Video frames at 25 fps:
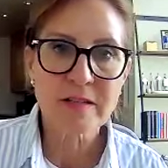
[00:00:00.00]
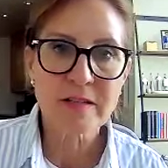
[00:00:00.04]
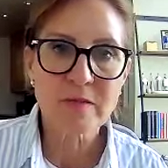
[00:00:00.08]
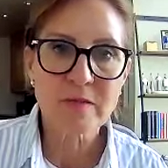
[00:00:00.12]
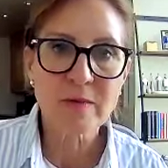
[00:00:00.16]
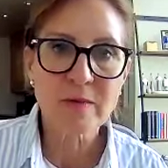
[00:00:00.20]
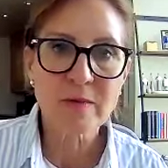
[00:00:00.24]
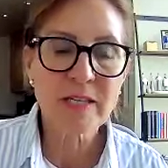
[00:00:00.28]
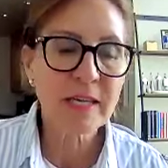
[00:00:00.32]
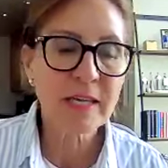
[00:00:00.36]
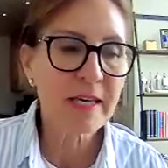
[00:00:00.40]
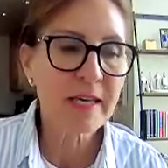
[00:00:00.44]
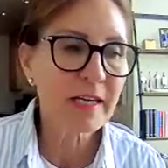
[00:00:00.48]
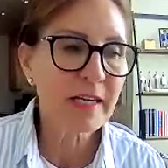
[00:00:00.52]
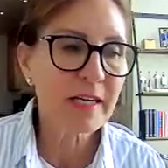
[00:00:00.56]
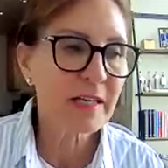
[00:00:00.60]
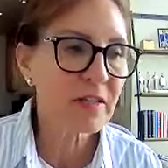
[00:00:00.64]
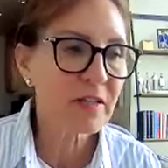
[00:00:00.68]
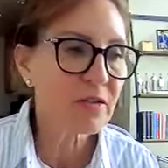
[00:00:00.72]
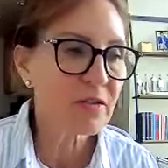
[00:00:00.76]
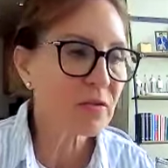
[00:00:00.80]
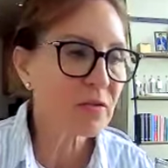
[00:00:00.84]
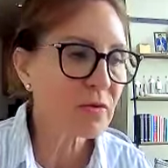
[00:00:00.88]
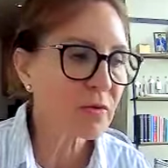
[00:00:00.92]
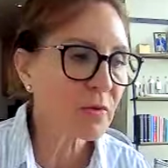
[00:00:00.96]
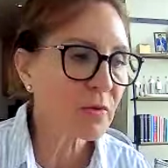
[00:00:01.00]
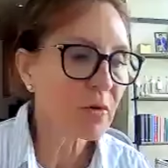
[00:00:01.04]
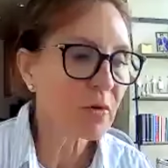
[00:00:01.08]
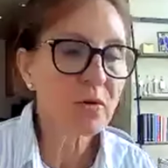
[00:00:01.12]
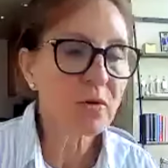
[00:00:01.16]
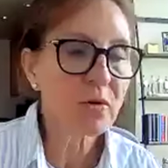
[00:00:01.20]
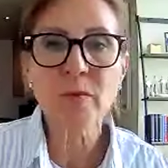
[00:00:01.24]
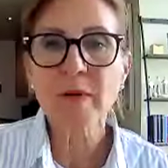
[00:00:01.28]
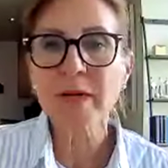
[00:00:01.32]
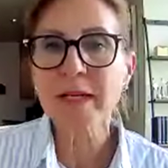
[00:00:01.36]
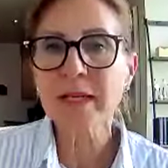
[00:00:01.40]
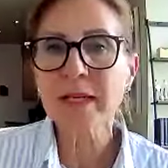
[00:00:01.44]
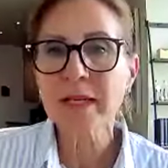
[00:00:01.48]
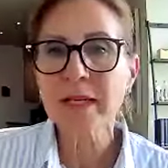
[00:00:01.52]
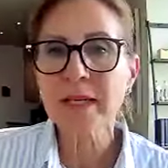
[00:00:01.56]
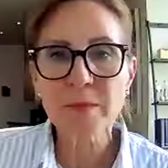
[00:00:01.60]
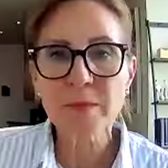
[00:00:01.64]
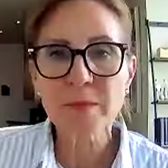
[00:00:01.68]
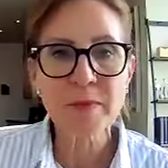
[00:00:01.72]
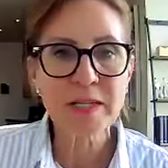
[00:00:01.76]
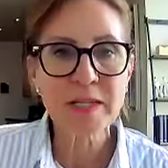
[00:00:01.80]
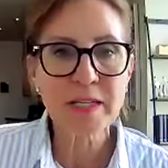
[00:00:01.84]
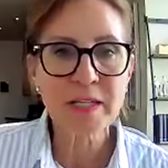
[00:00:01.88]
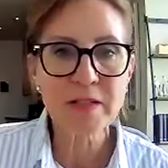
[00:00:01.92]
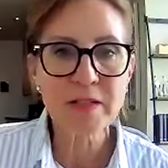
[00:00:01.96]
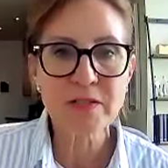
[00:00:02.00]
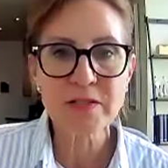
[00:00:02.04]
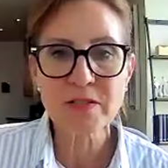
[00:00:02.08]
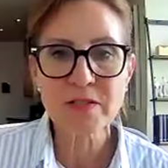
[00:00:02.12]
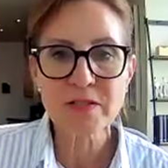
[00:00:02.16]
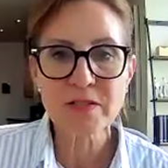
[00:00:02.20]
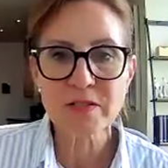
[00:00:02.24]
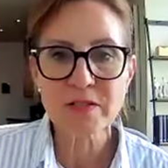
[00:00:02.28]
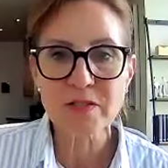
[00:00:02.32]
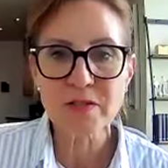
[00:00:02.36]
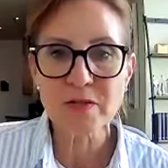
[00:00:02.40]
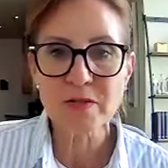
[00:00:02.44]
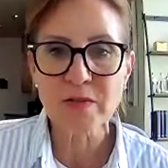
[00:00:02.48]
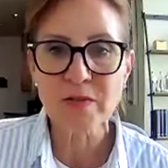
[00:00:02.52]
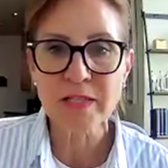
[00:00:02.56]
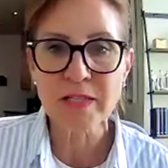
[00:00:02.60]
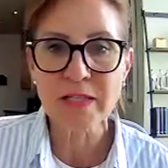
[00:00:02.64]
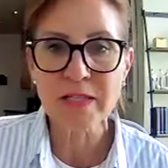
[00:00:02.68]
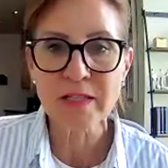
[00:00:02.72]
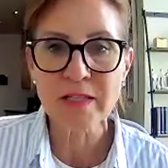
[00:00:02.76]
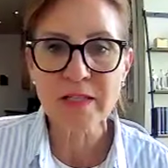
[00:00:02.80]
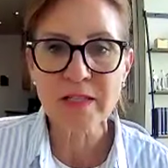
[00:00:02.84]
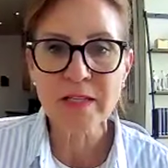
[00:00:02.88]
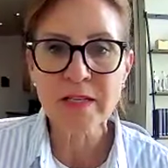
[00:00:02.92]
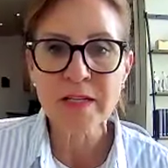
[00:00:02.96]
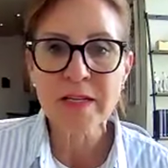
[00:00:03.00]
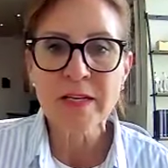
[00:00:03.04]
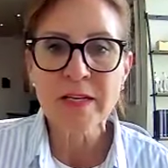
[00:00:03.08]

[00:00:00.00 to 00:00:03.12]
we can't control what anybody else is doing